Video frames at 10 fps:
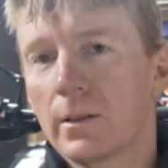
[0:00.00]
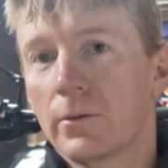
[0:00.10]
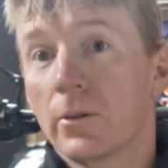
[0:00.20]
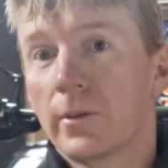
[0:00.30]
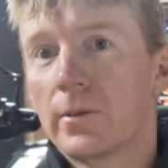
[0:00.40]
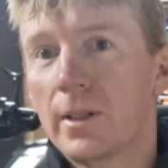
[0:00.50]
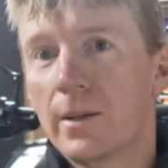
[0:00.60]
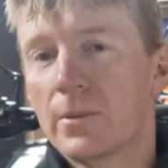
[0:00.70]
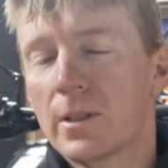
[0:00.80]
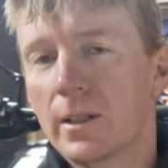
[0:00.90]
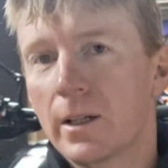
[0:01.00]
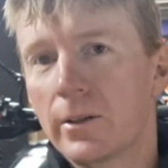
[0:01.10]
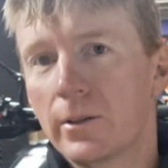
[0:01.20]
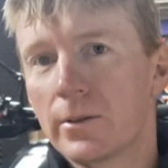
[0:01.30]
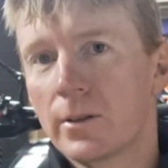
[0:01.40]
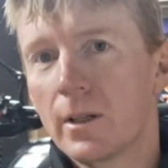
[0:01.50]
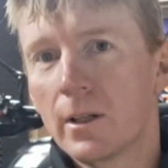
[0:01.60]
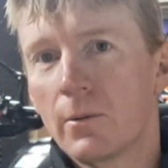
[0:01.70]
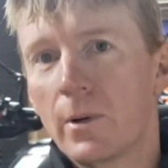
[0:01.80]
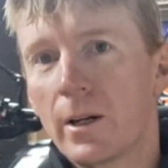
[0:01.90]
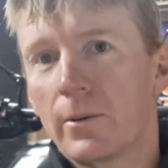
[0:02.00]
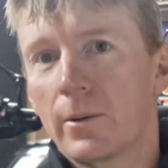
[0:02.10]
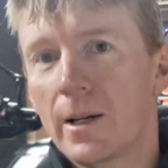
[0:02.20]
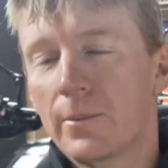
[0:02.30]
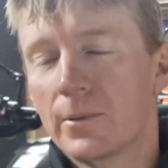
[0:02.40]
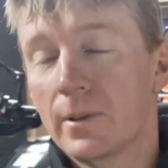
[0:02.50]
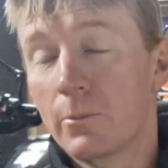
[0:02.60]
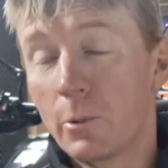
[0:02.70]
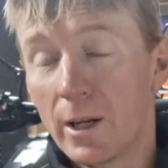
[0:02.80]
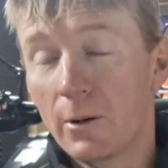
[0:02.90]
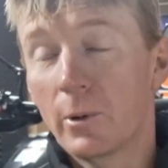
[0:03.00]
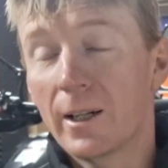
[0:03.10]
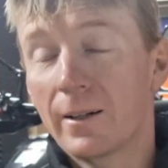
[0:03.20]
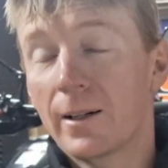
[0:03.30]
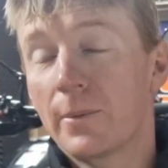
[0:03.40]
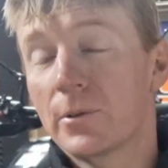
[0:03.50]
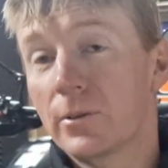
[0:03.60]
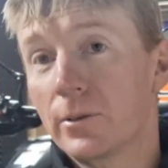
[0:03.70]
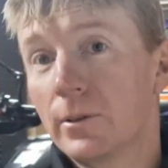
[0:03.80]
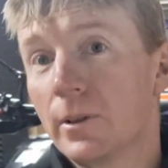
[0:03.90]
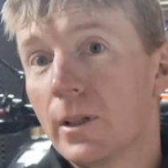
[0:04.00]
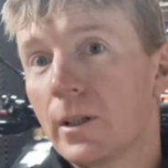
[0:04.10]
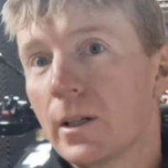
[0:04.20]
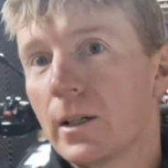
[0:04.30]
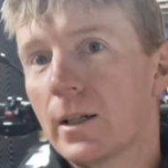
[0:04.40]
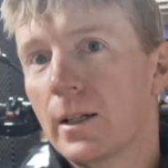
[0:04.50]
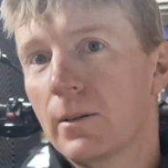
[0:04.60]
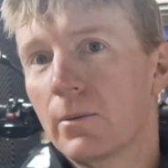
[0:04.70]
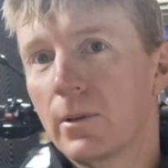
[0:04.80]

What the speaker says: 450MT owners where we are up to